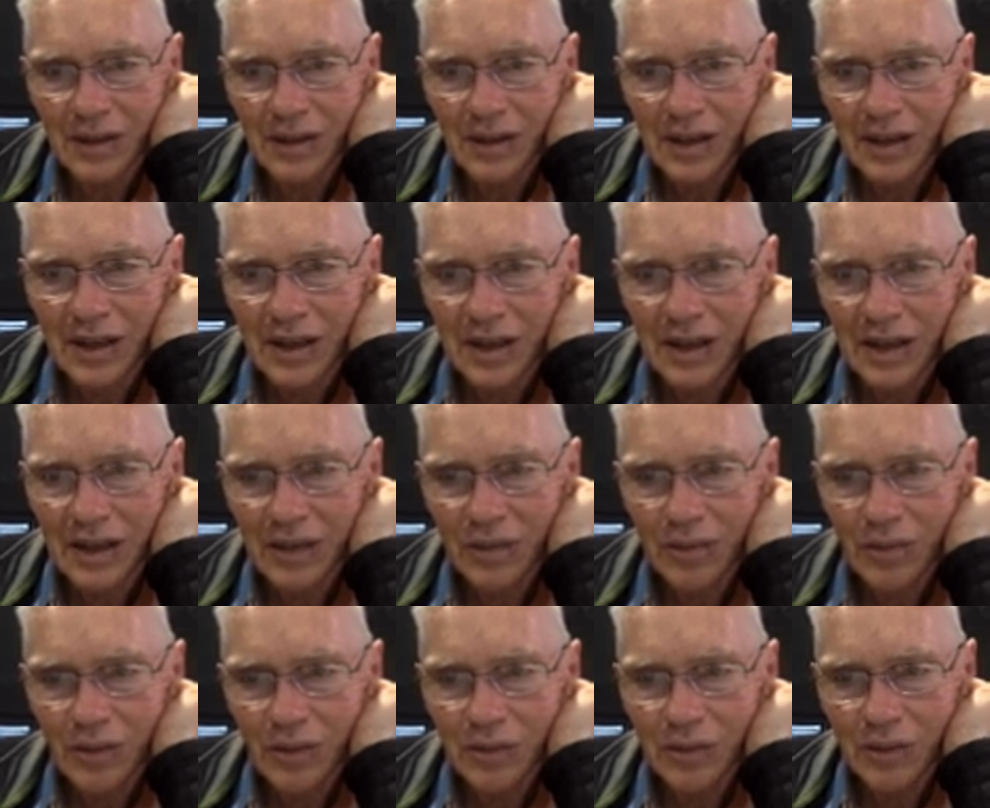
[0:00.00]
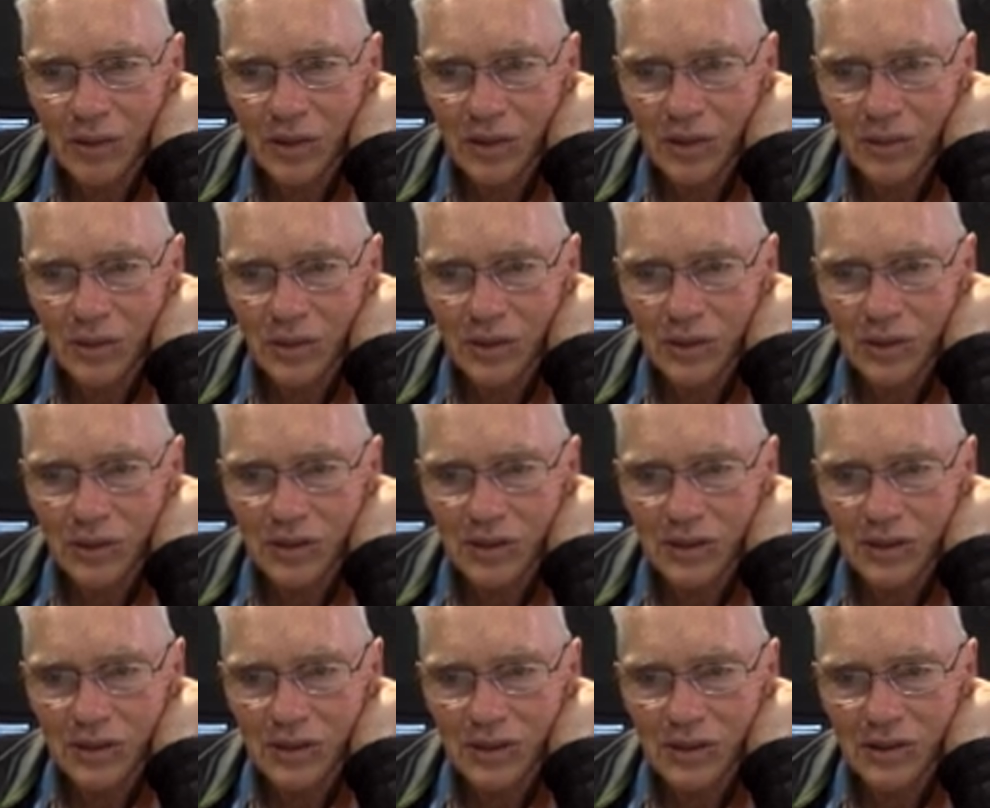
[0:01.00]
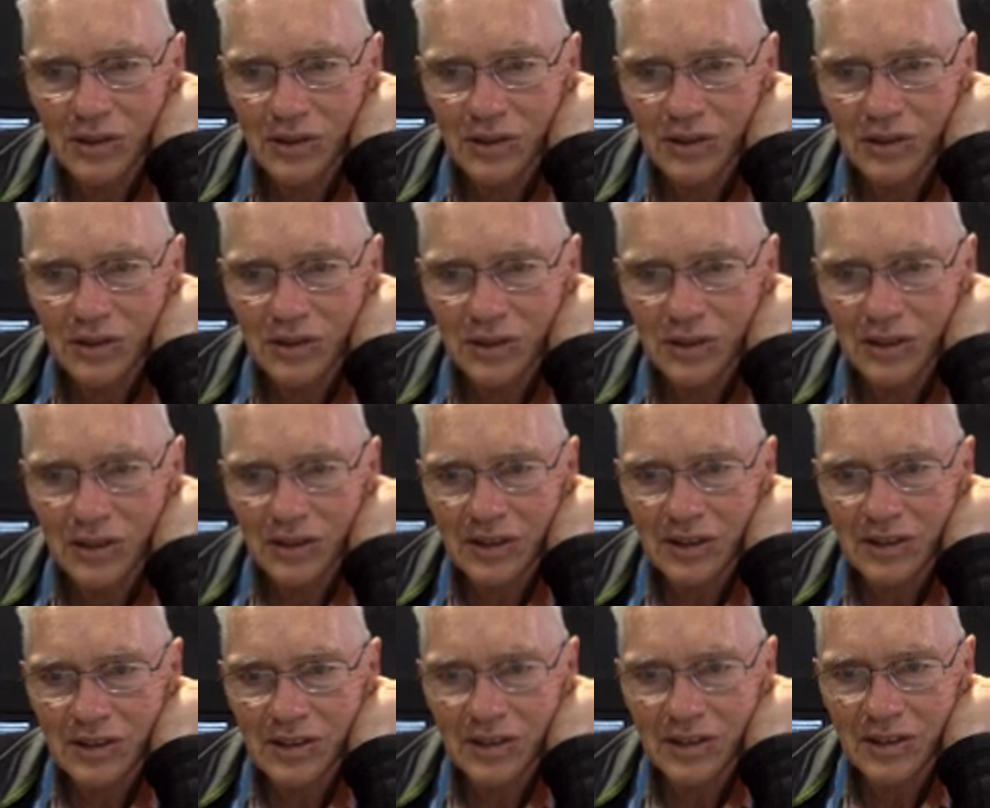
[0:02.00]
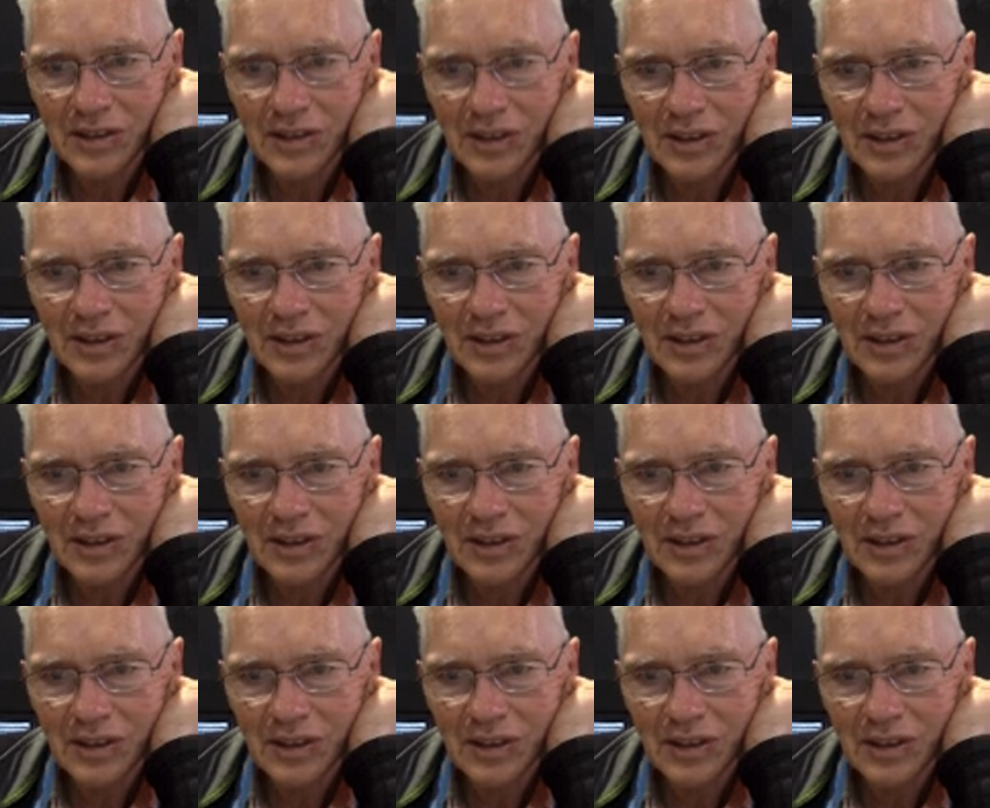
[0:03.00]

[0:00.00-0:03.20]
And 1 minus 1 is 0, so I get 0 there.